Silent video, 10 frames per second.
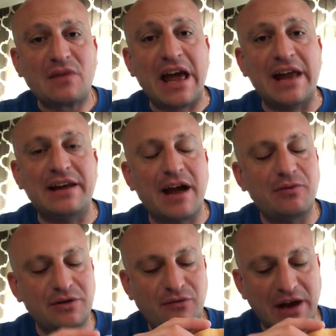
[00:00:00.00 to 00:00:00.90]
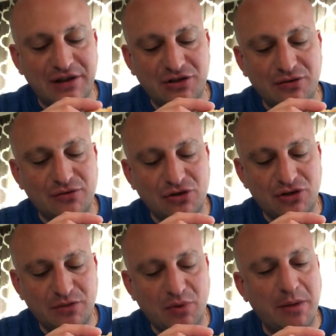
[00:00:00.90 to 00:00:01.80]
And I will advise you
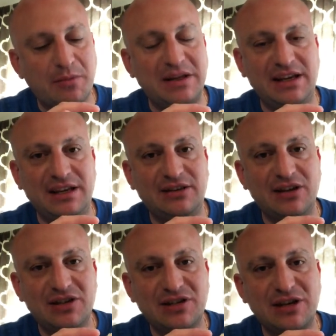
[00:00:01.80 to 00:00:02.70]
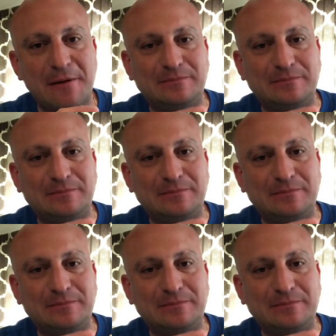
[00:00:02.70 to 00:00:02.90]
should probably eat this